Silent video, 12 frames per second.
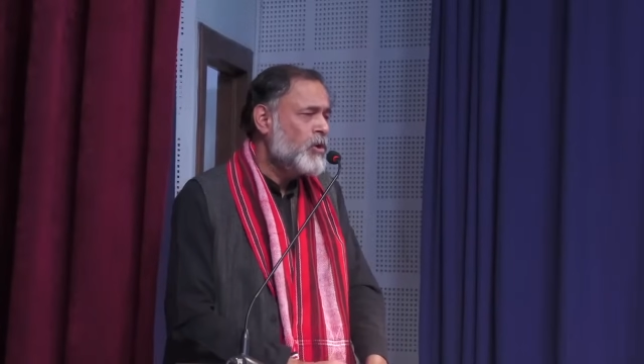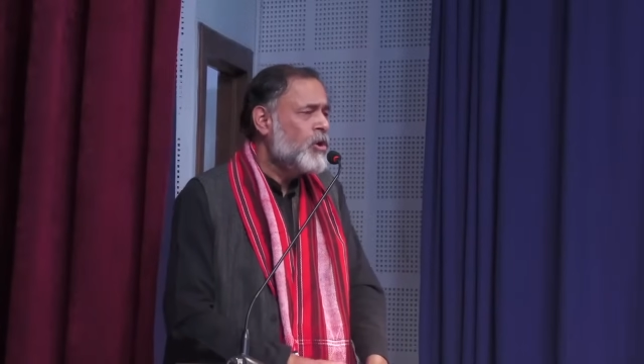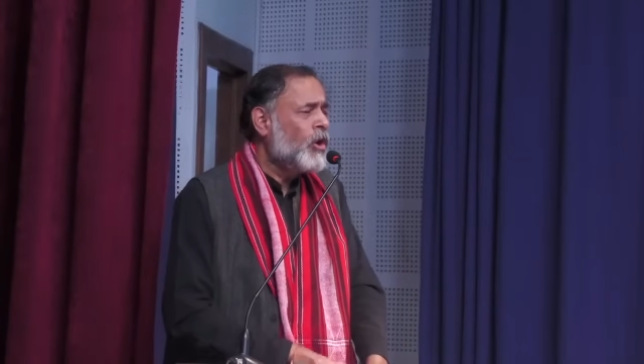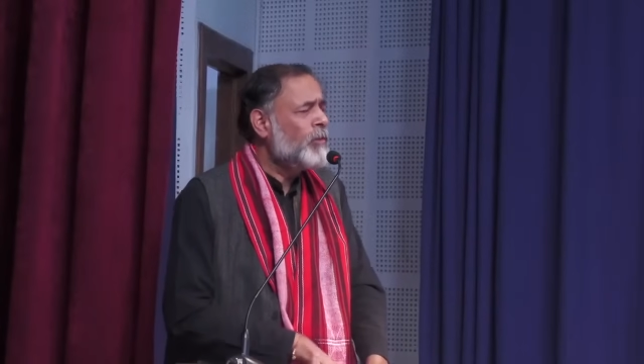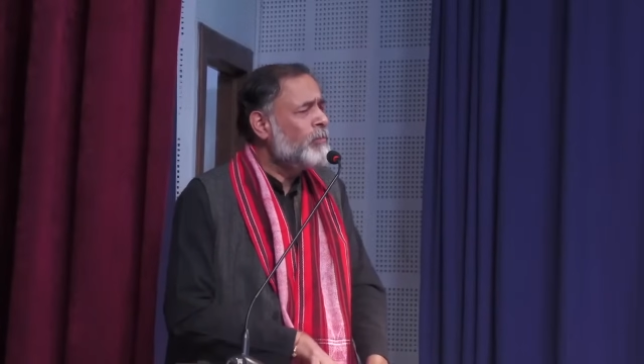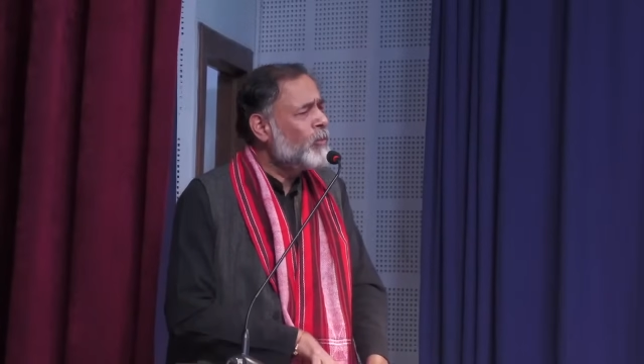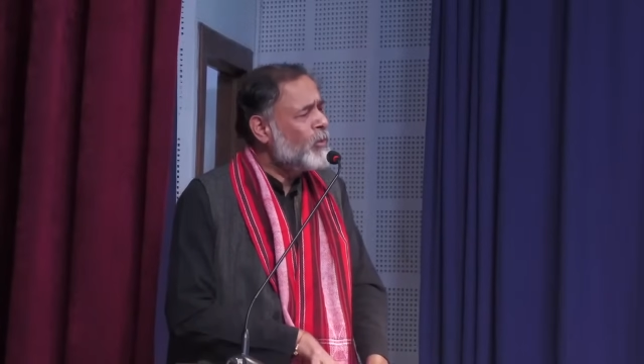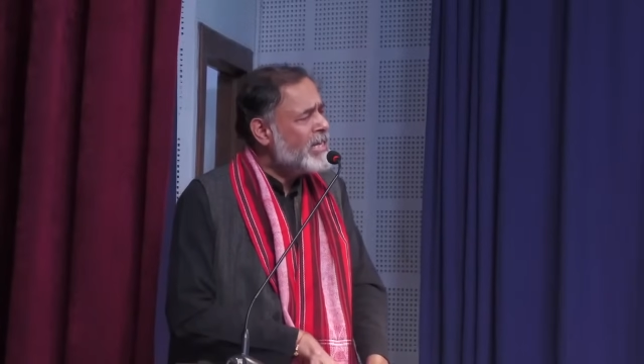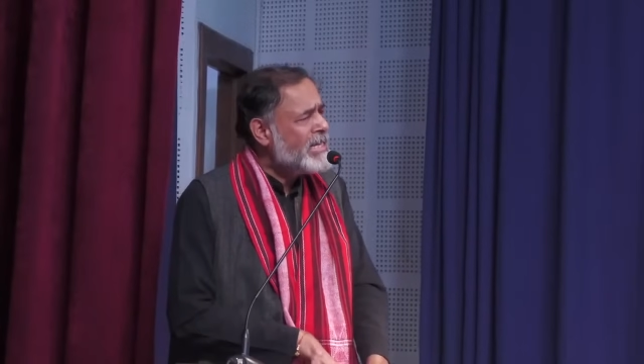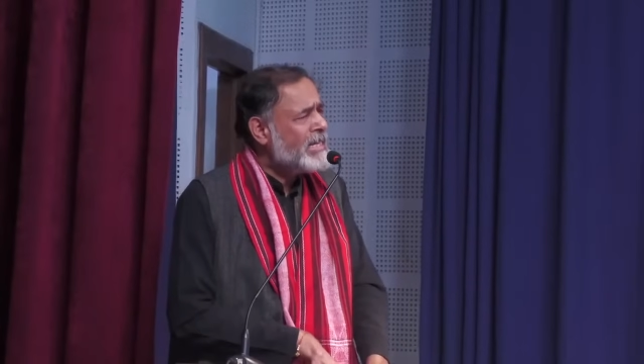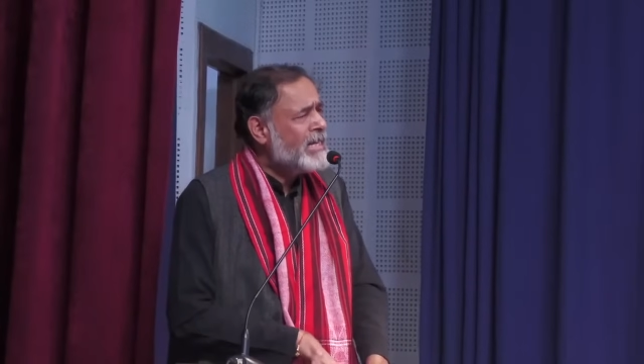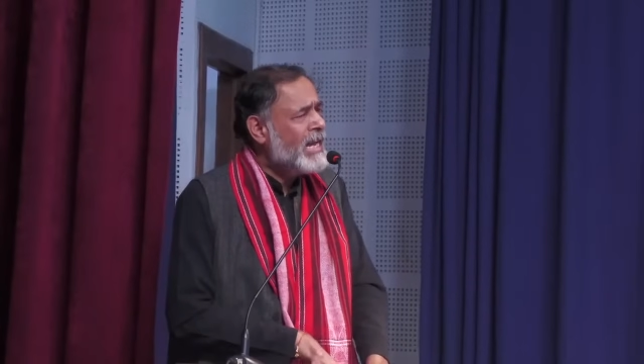On
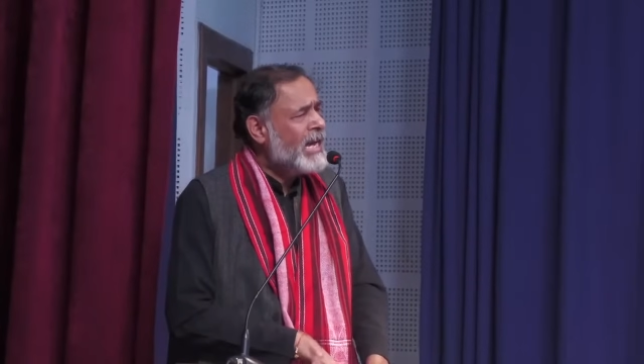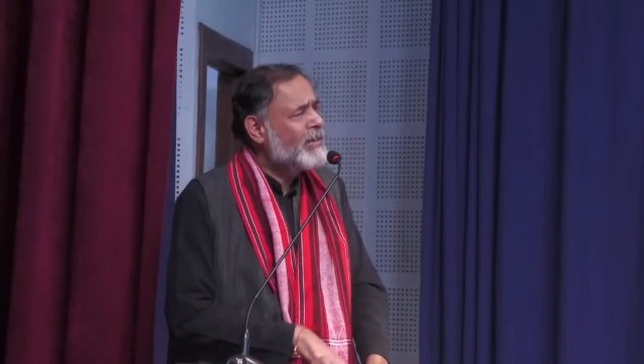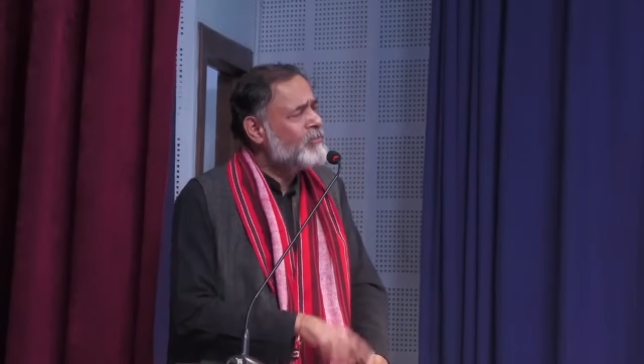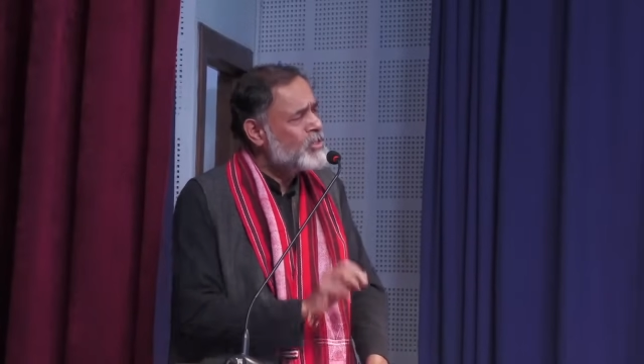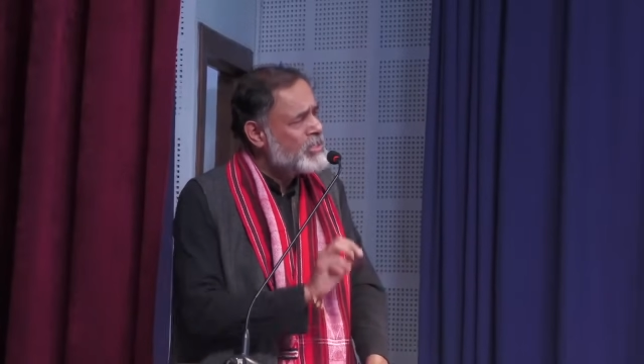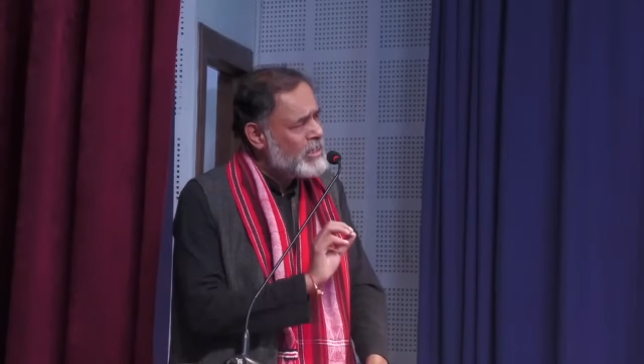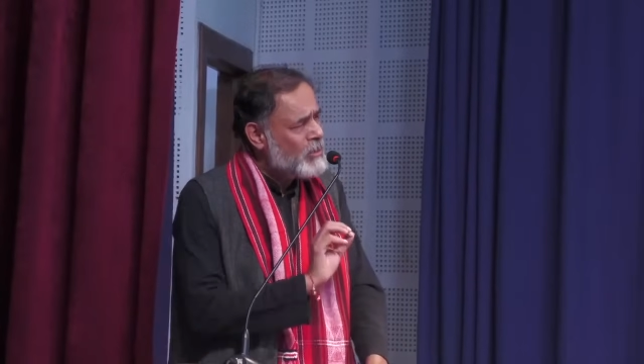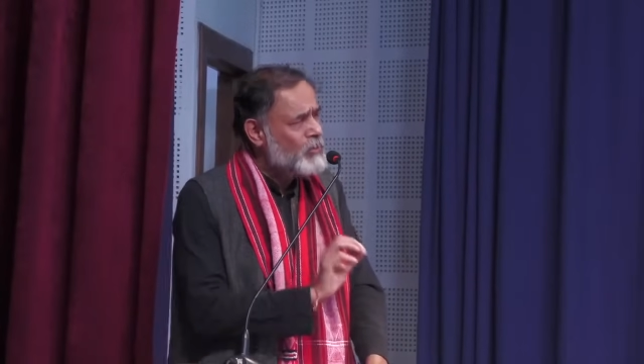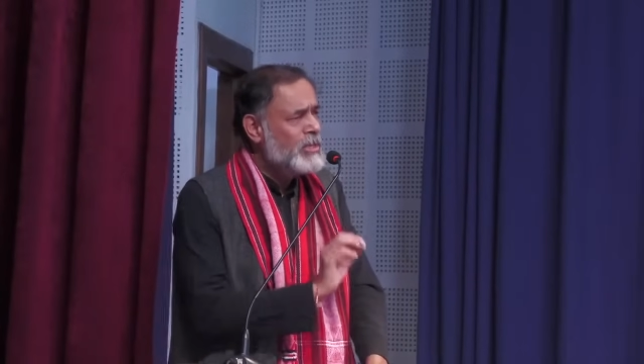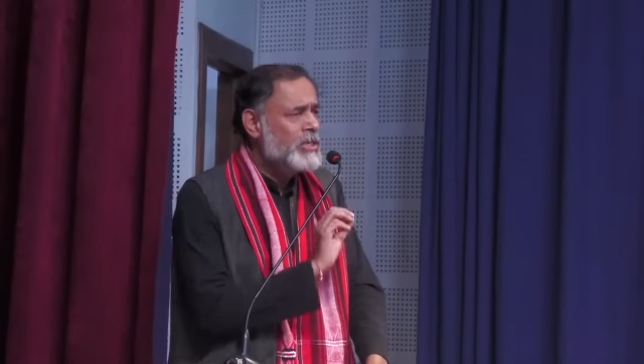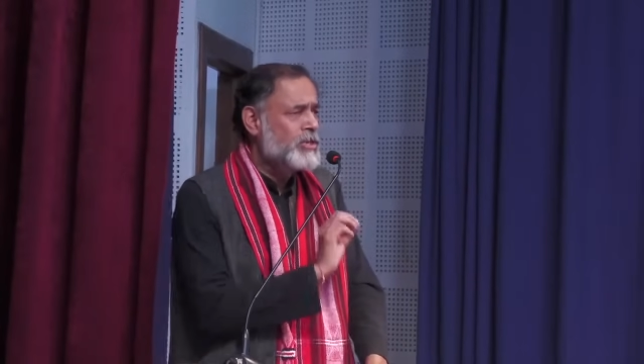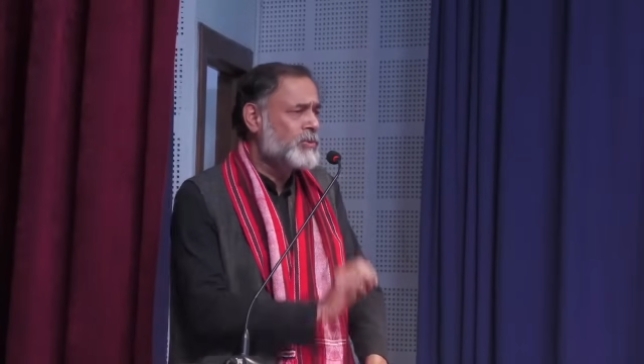political, I would say
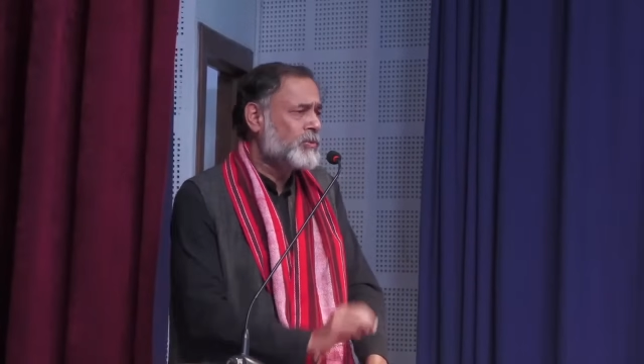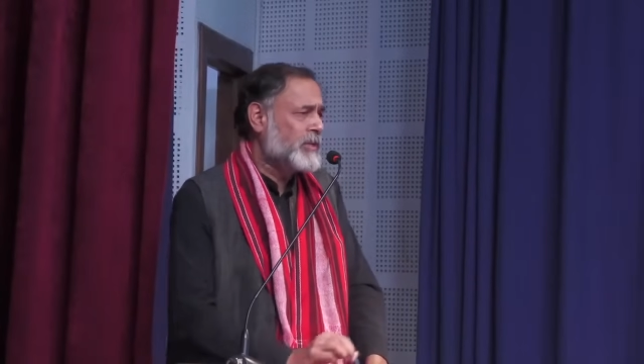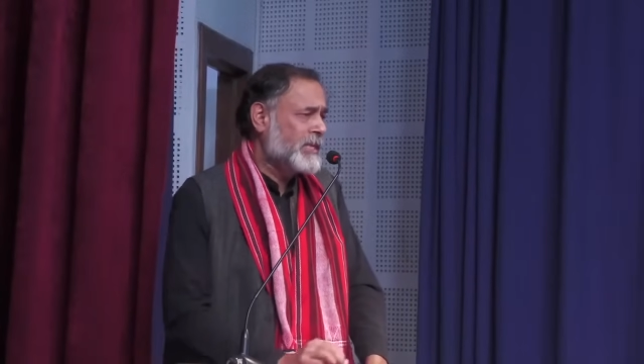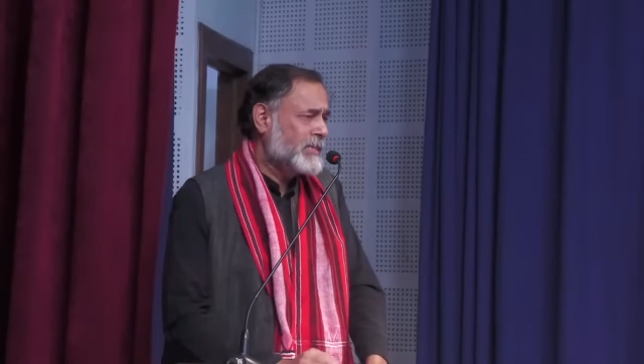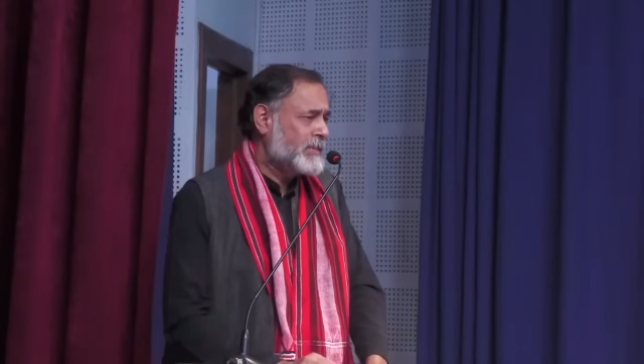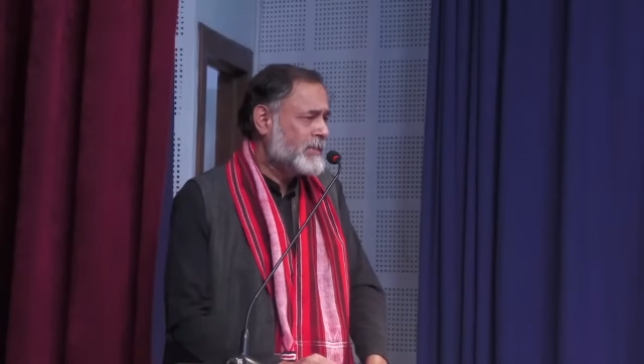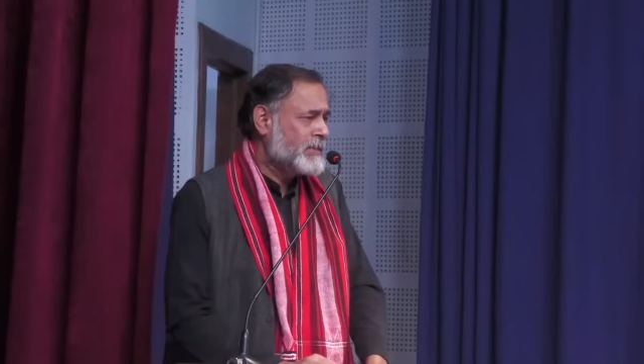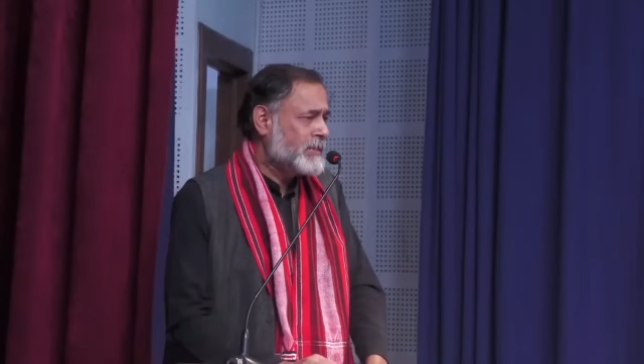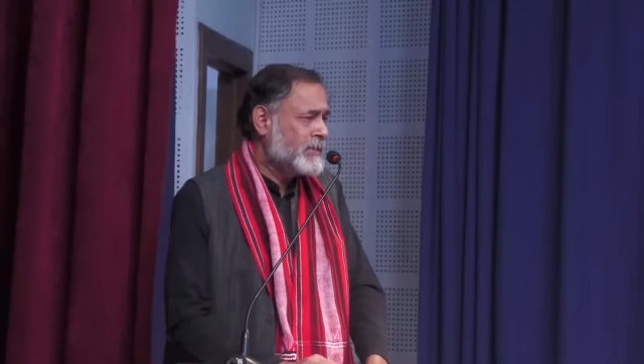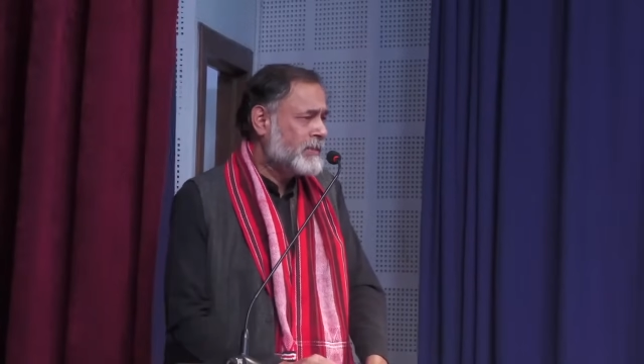only two things.